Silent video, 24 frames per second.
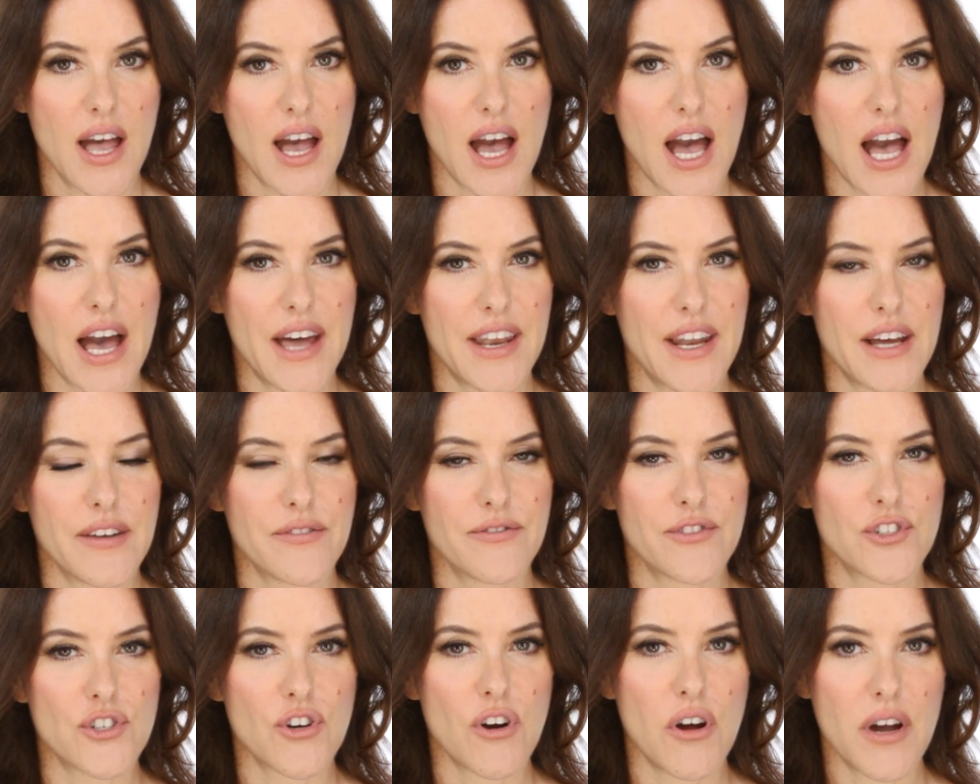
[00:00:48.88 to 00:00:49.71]
And
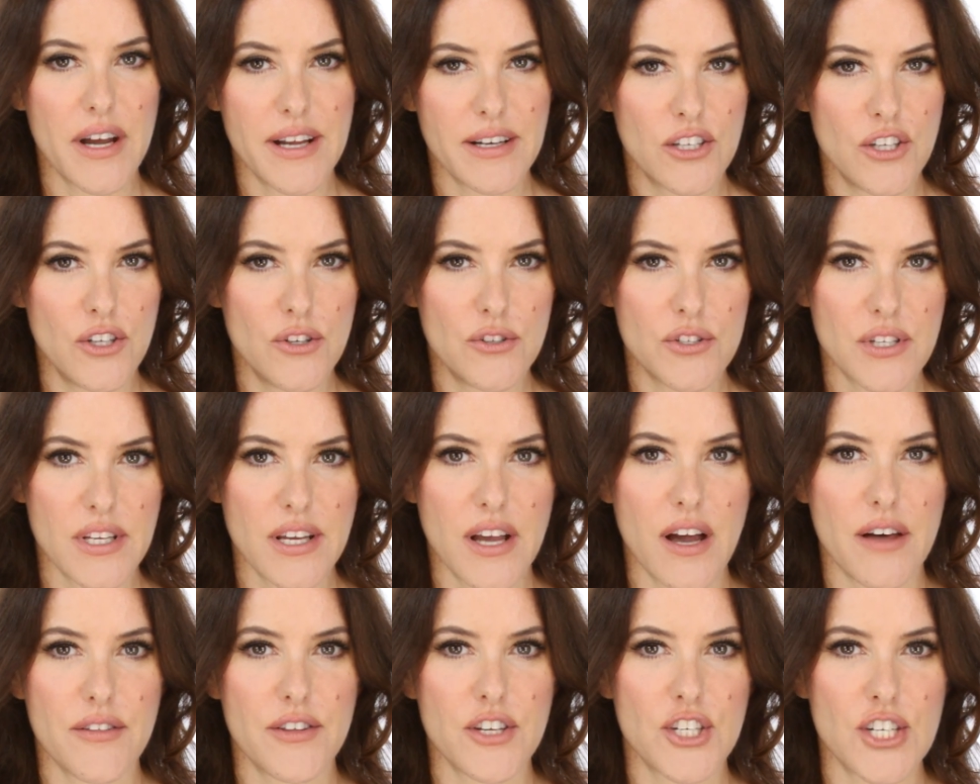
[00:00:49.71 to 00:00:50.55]
I've tried
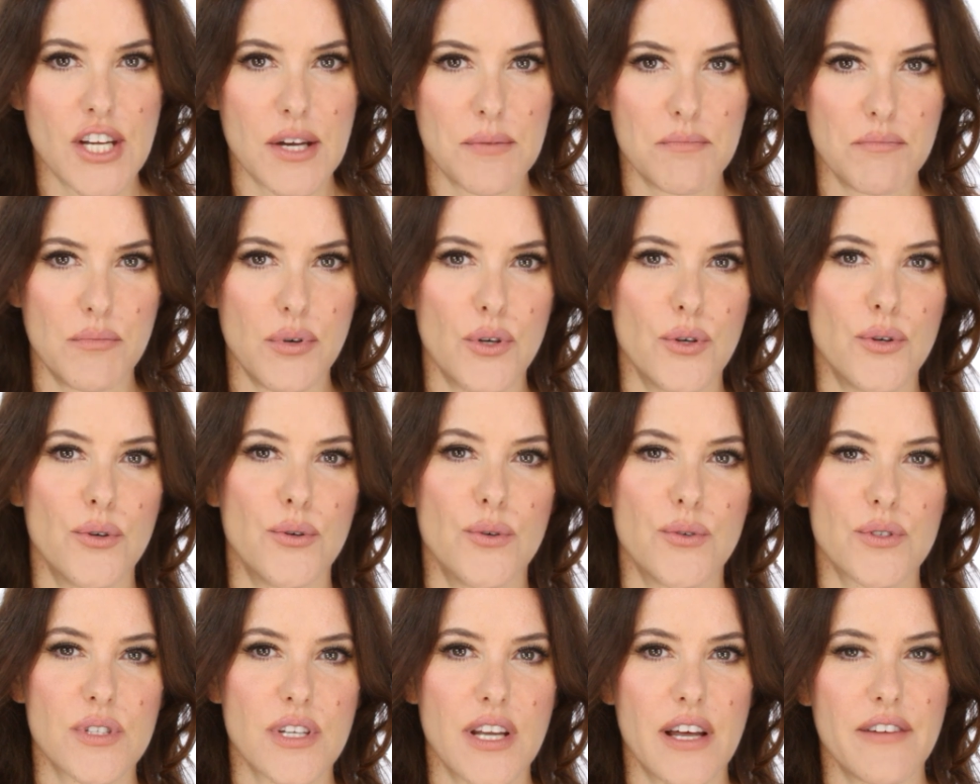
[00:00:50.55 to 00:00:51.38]
using other
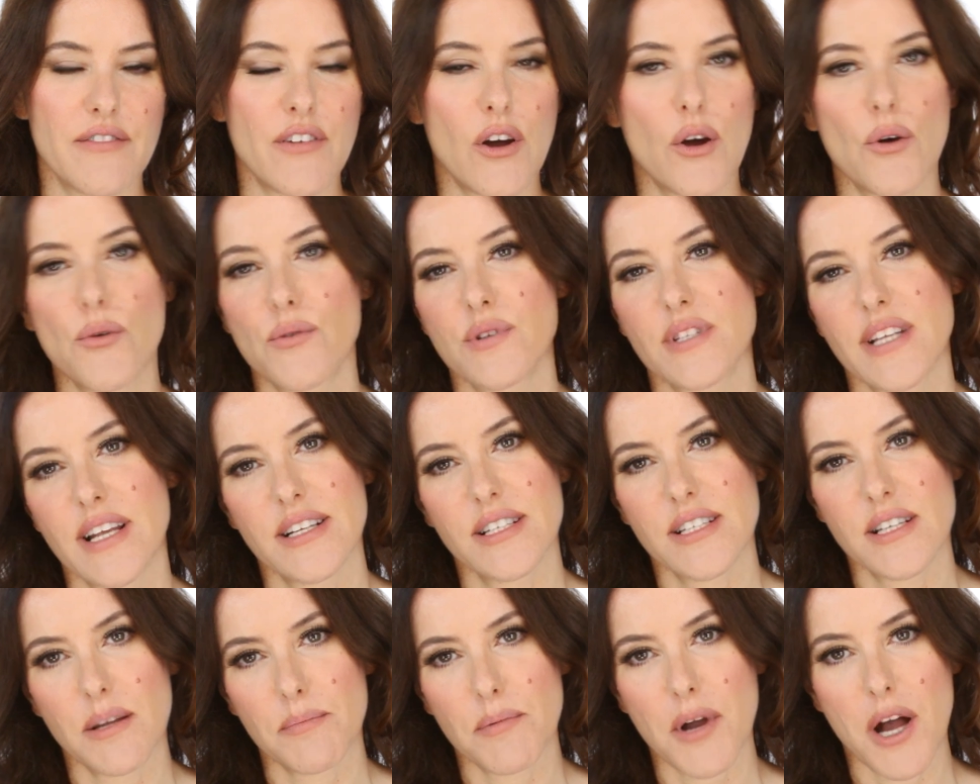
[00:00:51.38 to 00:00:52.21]
shampoos and I've always
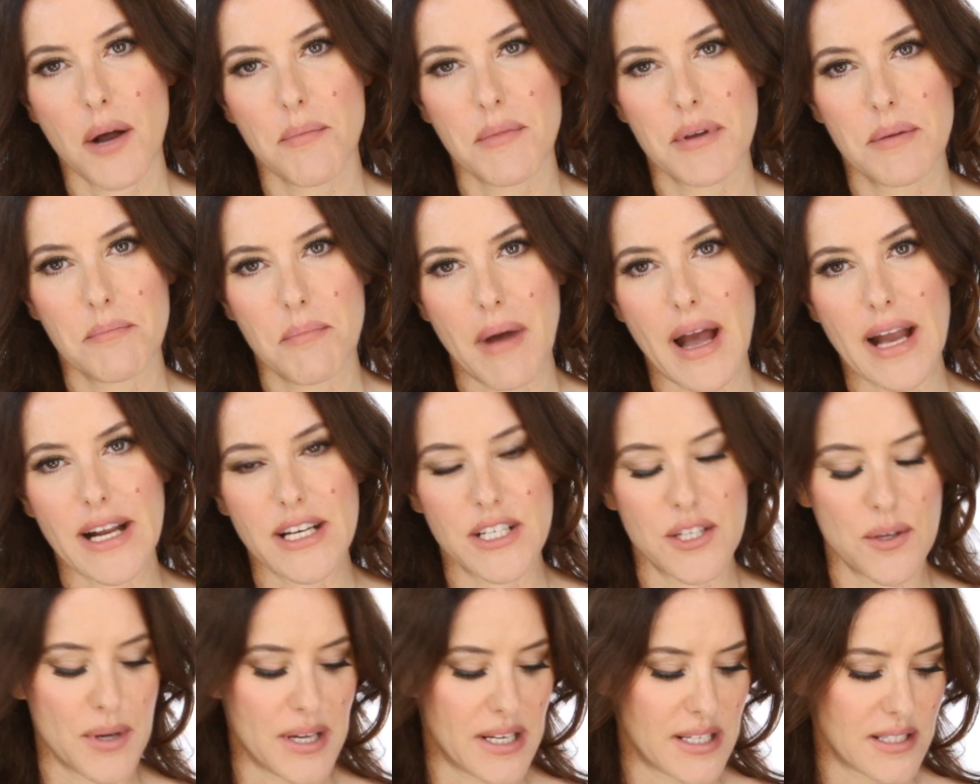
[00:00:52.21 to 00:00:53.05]
ended up coming back
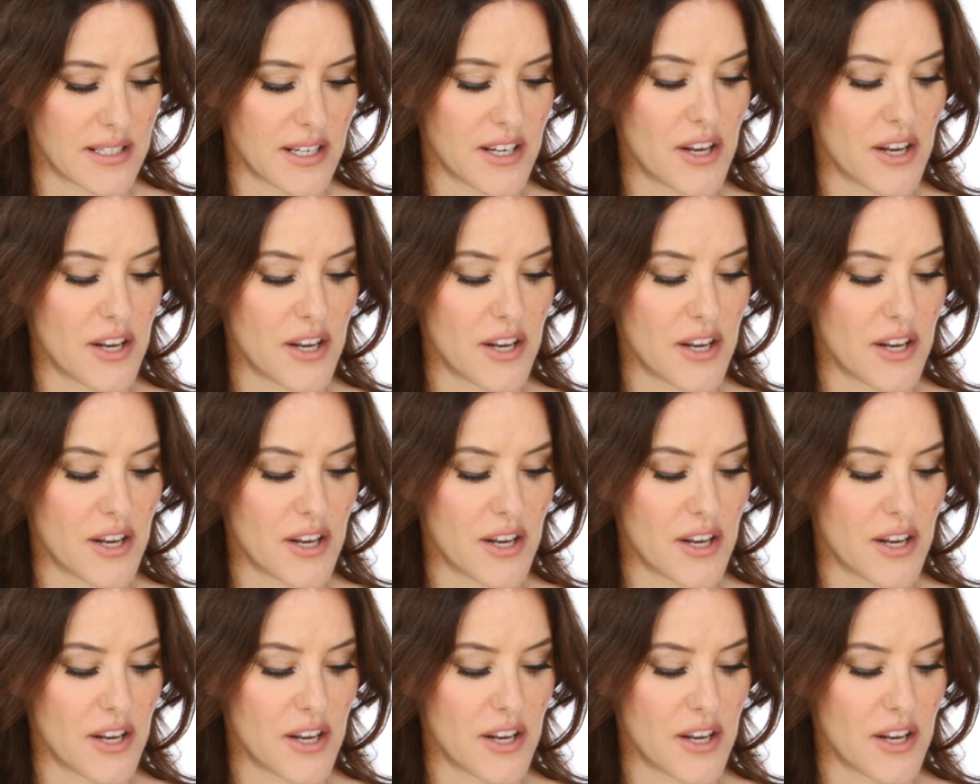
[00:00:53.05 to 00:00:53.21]
to it.